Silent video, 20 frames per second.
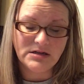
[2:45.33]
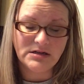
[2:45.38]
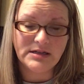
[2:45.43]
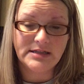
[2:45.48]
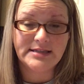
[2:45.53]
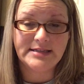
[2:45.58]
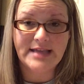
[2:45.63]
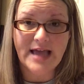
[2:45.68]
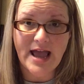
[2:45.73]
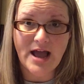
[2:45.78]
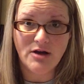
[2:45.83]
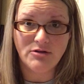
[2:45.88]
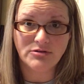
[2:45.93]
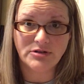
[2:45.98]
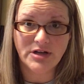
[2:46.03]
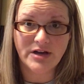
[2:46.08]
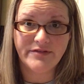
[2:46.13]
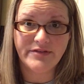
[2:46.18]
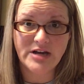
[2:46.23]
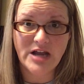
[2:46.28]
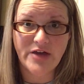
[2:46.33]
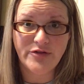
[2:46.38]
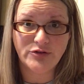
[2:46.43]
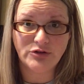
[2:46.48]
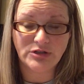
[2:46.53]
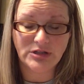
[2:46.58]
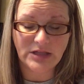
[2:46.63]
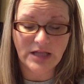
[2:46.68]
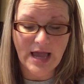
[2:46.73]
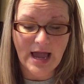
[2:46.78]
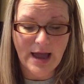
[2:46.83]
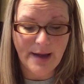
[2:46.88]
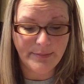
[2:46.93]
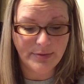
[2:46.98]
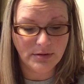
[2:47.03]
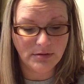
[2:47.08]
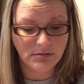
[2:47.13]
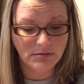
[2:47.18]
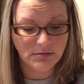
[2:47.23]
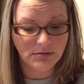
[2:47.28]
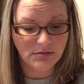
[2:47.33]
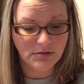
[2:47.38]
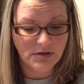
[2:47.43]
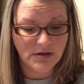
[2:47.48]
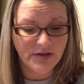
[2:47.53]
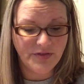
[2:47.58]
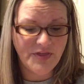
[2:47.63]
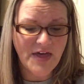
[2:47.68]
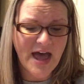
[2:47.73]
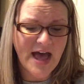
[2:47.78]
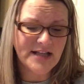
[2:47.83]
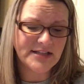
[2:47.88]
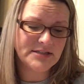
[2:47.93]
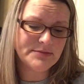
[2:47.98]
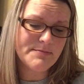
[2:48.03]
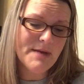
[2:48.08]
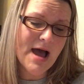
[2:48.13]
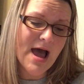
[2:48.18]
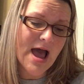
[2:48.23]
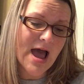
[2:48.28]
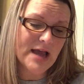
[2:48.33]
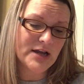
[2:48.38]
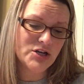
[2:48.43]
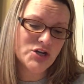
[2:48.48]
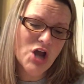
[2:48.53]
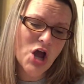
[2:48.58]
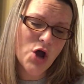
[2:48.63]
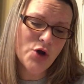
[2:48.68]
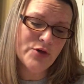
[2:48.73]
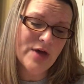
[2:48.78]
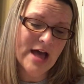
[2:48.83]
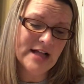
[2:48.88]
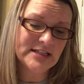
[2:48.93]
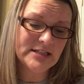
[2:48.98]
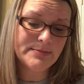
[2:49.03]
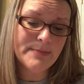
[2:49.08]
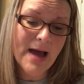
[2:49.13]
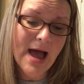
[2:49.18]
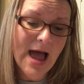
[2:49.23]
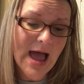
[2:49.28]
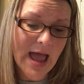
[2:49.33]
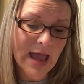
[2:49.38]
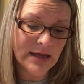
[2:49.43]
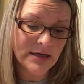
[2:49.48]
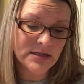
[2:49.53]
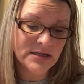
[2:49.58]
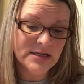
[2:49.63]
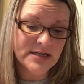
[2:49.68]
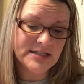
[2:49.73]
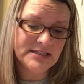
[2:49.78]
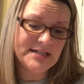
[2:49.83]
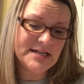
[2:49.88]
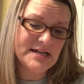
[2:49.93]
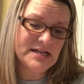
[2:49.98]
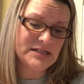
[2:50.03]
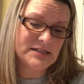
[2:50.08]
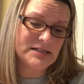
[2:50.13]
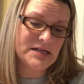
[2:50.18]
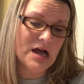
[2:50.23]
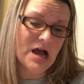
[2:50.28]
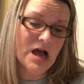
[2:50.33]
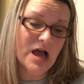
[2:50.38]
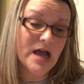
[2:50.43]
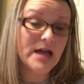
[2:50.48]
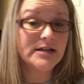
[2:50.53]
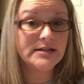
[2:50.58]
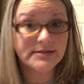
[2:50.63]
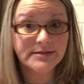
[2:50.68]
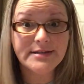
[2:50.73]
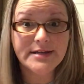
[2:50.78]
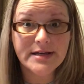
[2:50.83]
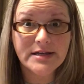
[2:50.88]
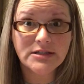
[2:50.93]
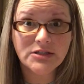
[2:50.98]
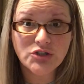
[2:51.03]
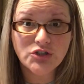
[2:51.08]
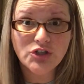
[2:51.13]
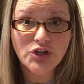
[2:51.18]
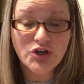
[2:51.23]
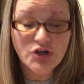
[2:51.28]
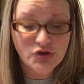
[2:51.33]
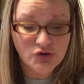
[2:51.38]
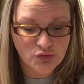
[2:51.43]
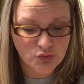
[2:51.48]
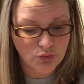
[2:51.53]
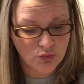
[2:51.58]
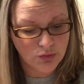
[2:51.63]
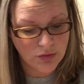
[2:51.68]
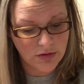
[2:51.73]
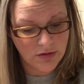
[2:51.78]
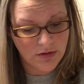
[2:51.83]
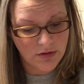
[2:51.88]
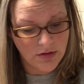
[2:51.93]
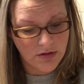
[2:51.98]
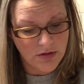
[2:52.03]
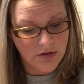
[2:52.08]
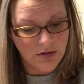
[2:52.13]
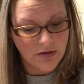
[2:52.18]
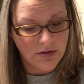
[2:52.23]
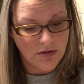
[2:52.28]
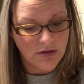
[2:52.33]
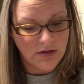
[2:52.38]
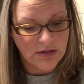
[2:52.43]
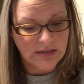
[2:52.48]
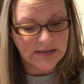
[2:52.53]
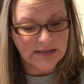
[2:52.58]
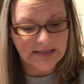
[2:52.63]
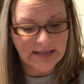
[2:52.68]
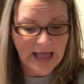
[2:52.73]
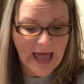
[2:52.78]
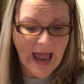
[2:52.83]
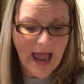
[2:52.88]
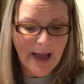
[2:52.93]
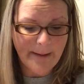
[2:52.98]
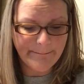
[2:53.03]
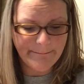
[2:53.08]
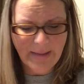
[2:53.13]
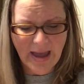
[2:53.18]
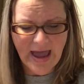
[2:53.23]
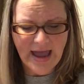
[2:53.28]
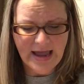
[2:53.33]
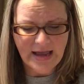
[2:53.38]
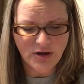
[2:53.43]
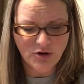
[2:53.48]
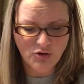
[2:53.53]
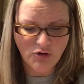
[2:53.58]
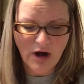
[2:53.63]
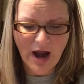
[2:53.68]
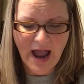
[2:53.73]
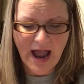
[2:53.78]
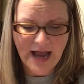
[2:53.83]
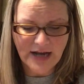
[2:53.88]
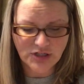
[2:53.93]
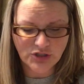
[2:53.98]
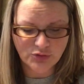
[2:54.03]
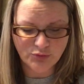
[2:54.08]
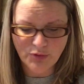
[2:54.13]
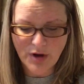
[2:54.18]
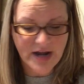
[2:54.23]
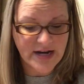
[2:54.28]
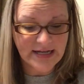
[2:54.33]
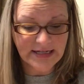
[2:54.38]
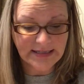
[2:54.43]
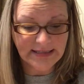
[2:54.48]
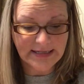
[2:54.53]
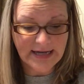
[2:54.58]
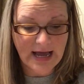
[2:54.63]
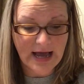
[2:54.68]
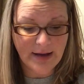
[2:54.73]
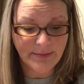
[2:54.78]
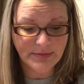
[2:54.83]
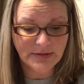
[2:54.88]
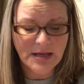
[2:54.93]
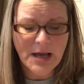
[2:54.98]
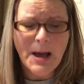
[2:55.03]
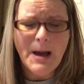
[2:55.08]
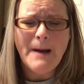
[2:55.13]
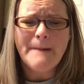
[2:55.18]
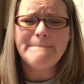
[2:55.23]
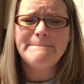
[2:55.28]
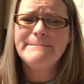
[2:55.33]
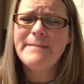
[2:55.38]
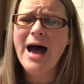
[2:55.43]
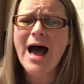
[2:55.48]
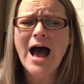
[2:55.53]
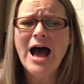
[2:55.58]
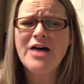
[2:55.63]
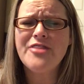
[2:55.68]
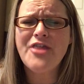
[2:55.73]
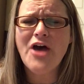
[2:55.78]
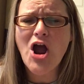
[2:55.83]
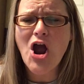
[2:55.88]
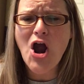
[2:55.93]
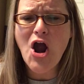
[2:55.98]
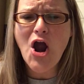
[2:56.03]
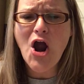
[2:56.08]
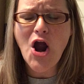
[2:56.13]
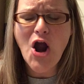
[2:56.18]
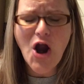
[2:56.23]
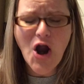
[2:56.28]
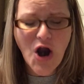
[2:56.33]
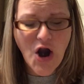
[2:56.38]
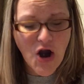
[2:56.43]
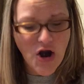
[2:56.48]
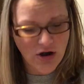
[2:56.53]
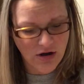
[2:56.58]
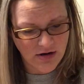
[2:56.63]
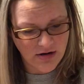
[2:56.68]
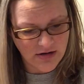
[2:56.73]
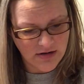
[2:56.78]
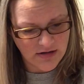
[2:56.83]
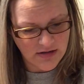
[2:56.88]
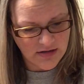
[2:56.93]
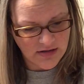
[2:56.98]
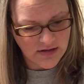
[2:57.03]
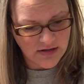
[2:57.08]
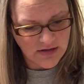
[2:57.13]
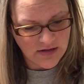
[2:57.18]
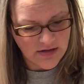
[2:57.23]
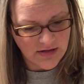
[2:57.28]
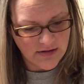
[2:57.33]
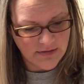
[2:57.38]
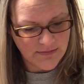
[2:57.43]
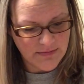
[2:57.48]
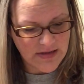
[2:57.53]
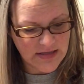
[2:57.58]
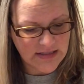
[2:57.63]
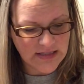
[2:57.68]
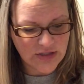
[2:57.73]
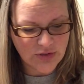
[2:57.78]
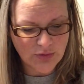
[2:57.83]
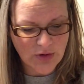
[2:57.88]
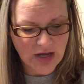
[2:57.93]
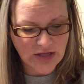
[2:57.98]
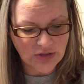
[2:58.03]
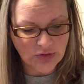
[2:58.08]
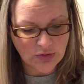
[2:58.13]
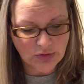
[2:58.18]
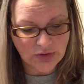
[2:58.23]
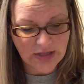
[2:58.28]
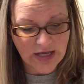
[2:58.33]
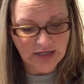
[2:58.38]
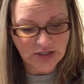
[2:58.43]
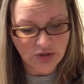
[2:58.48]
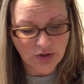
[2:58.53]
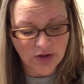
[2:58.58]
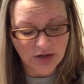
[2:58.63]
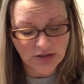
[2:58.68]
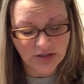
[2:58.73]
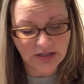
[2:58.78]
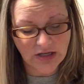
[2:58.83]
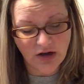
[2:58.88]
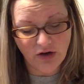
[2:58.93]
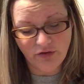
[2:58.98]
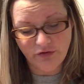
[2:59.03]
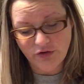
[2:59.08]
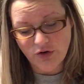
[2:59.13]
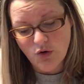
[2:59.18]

Sound of another slap. "That's mine. No, that's mine. 'Tis not, 'tis too." Slap, bang, crash, running steps. "Mother!" Mrs. Russell said to herself,